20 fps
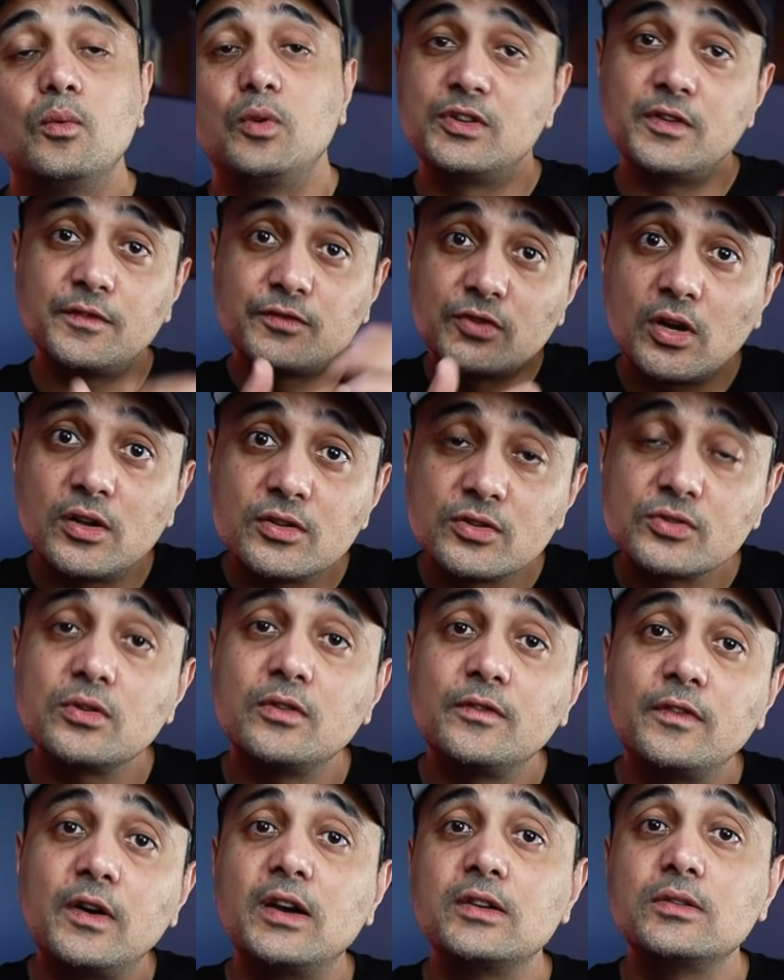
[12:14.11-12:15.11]
what you've done so
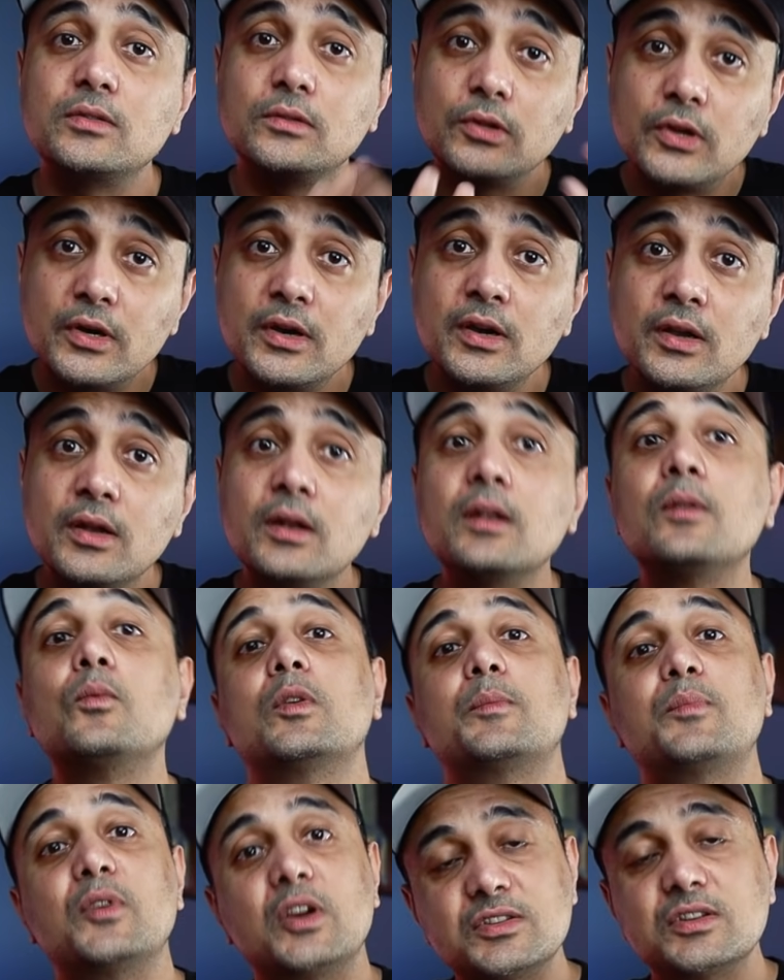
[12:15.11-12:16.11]
far to learn,
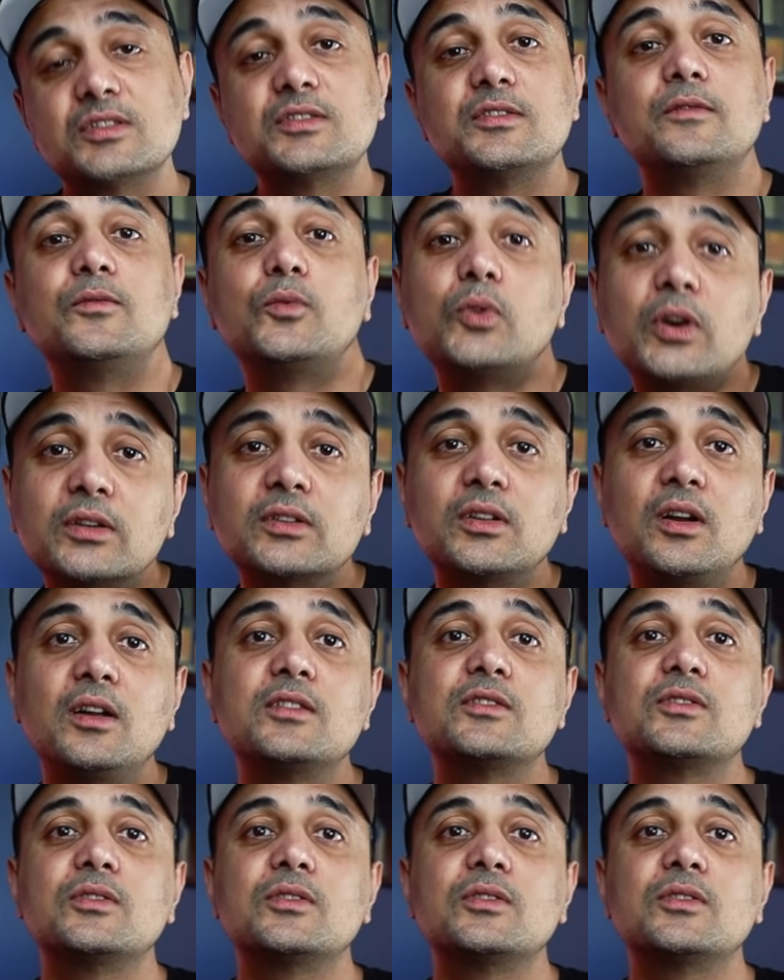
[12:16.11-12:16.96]
what projects you've worked on,